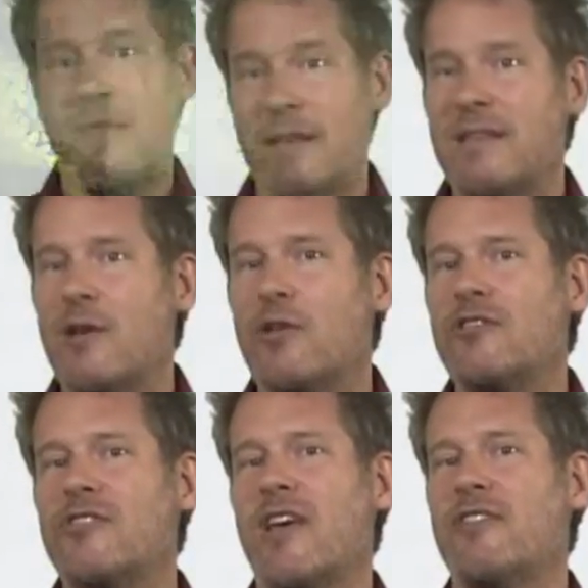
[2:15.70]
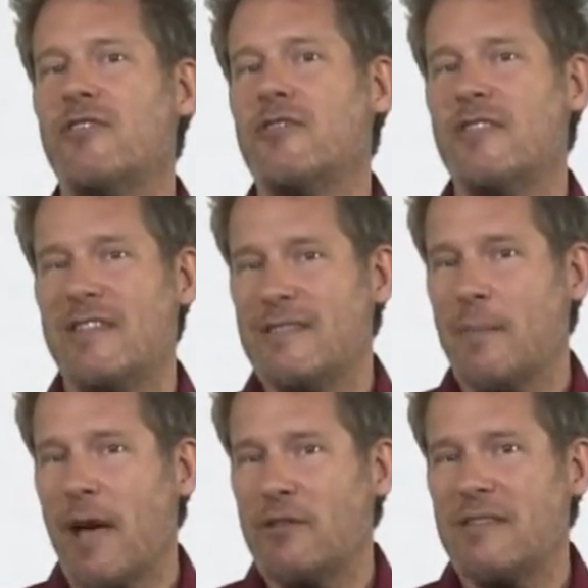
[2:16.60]
thus he ordered Sancho to
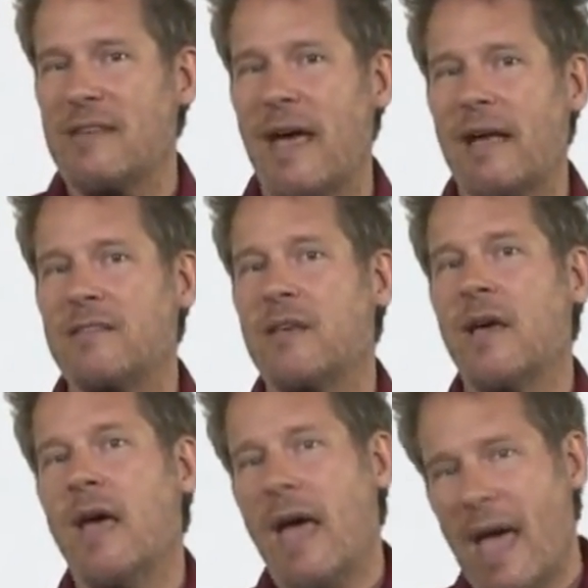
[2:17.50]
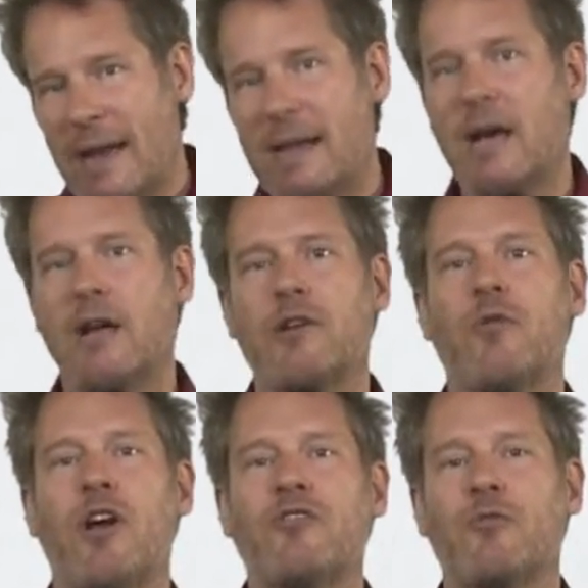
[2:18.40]
dismount his ass and cut
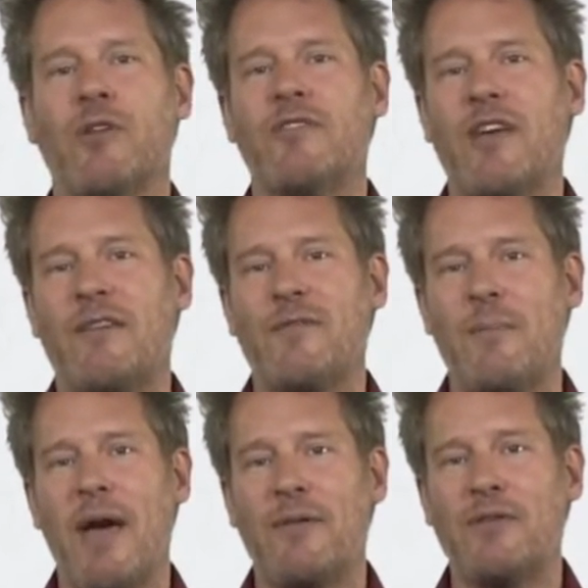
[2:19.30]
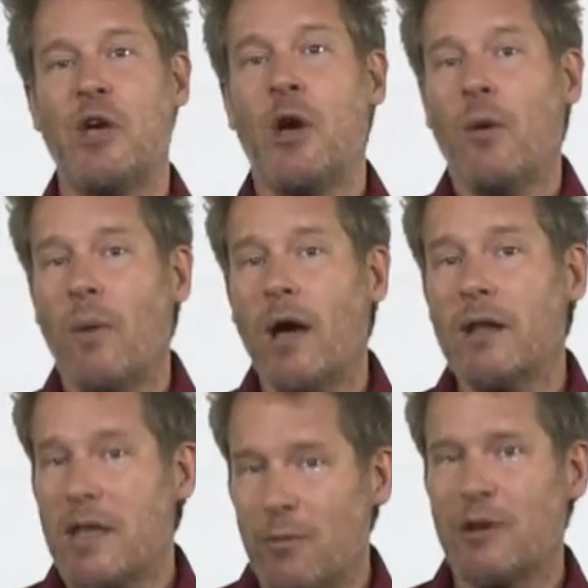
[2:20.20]
across one side of the mountain while
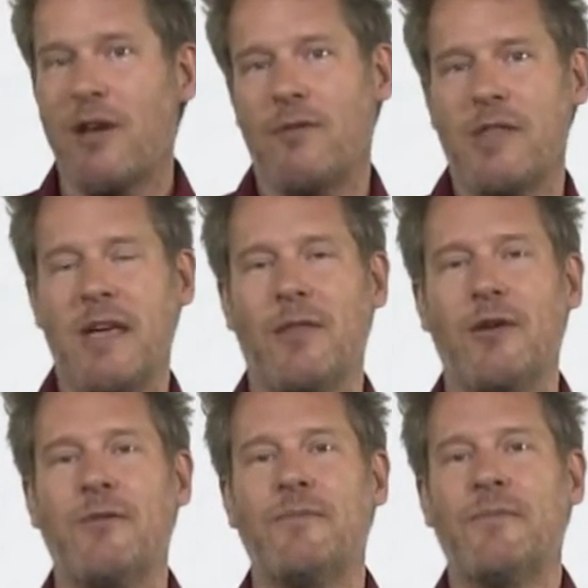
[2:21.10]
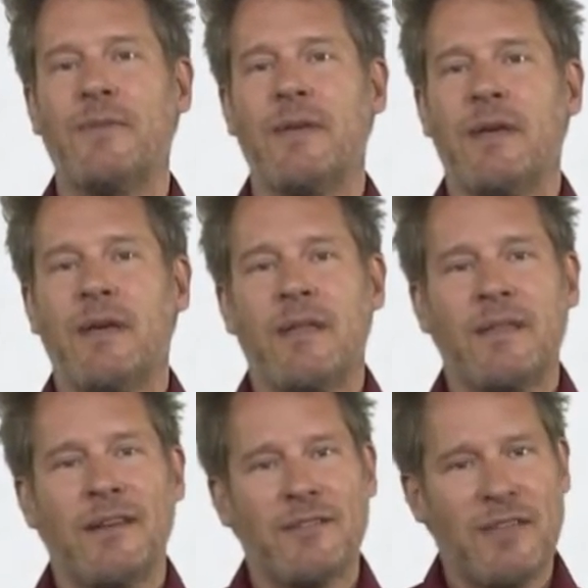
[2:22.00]
he would cover the other.
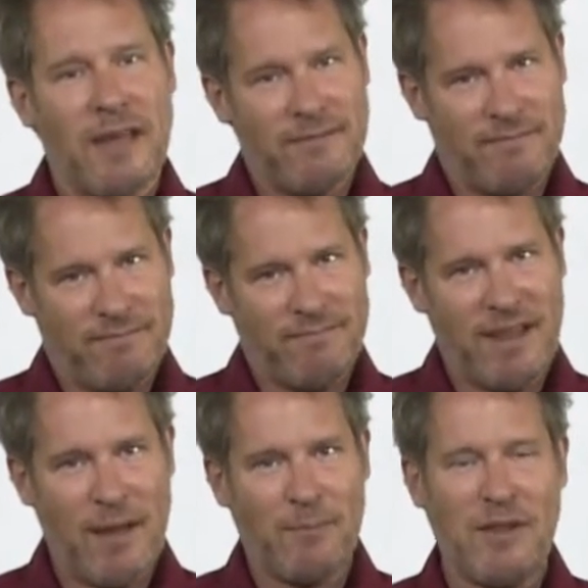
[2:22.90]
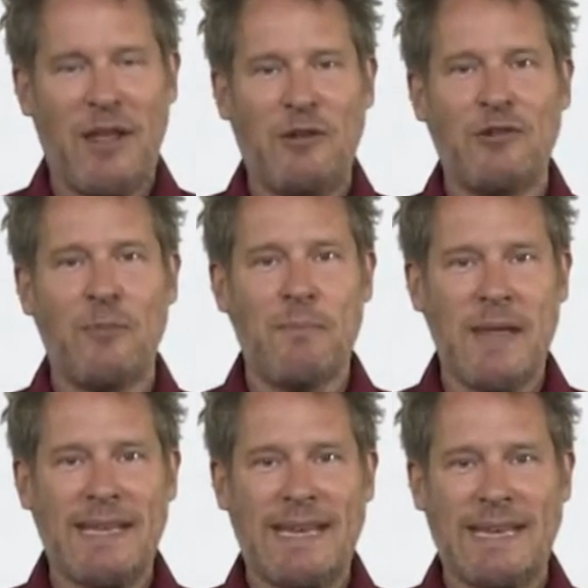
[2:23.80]
There's that damned
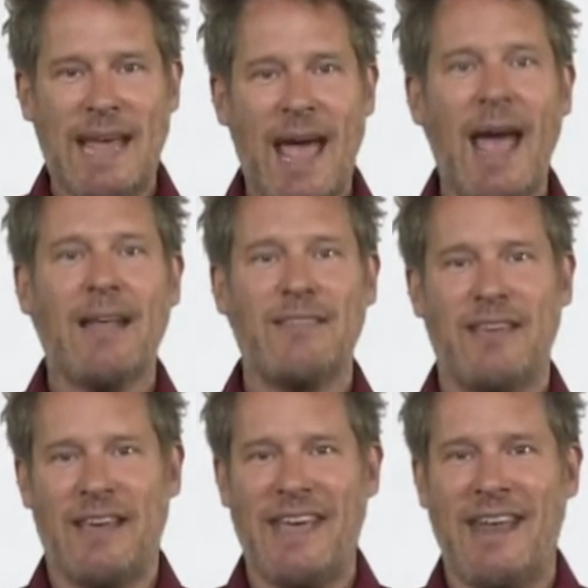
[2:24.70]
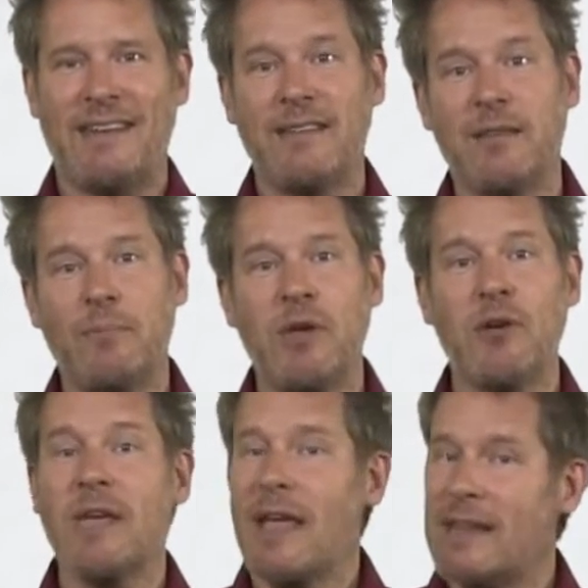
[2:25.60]
intermittent ass again,
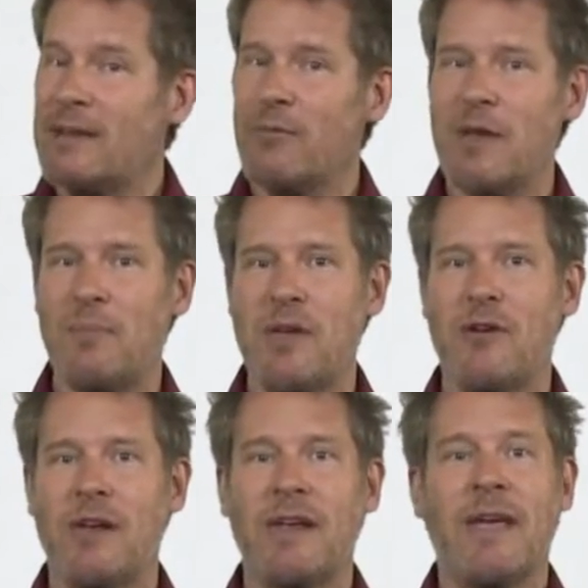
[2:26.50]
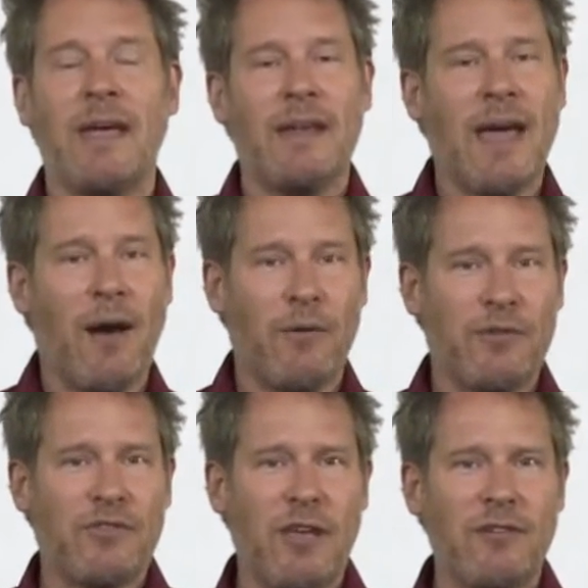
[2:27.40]
disappearing and then reappearing. Now,
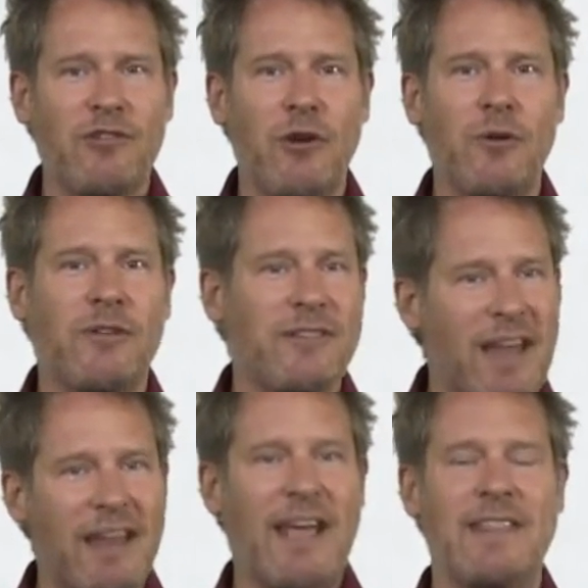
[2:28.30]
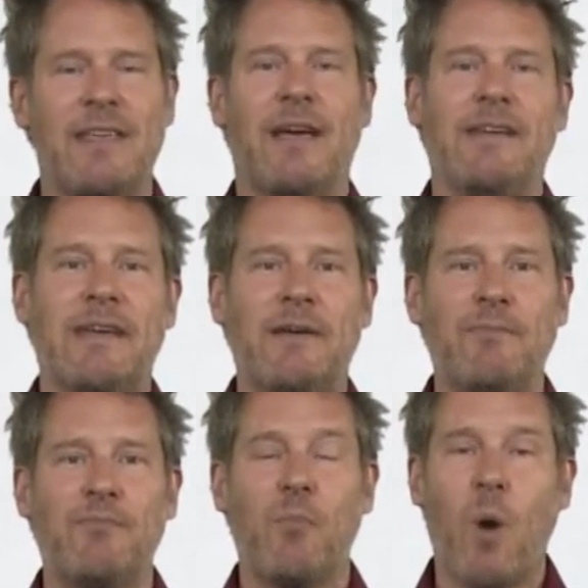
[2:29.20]
Sancho does not like the idea.
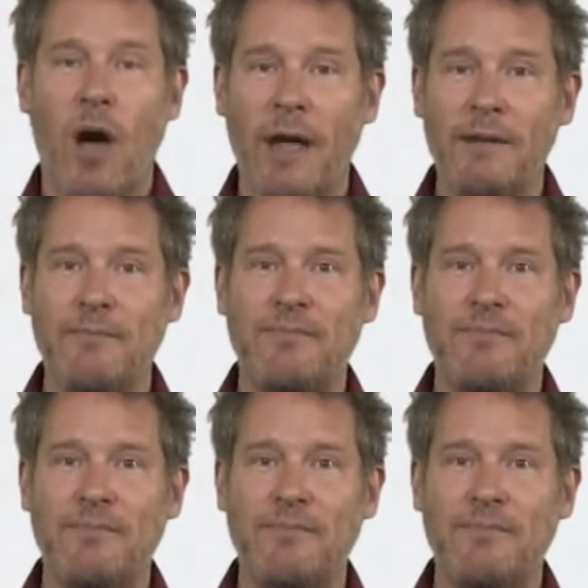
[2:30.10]
Why?